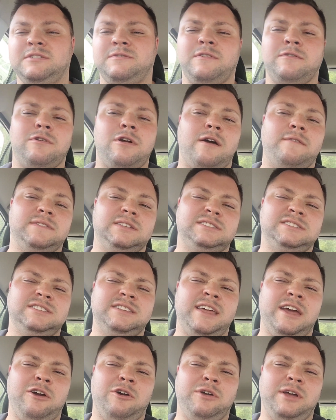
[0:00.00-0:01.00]
I think we're either
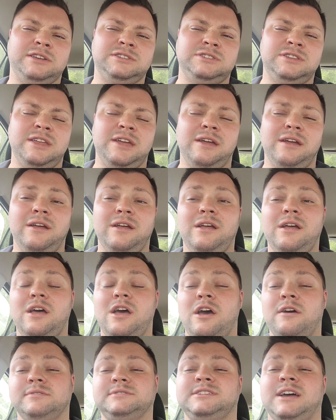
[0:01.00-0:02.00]
today or yesterday
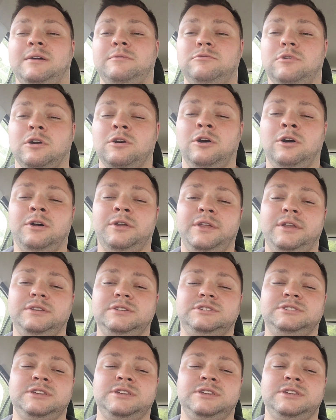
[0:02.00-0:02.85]
at the time of recording.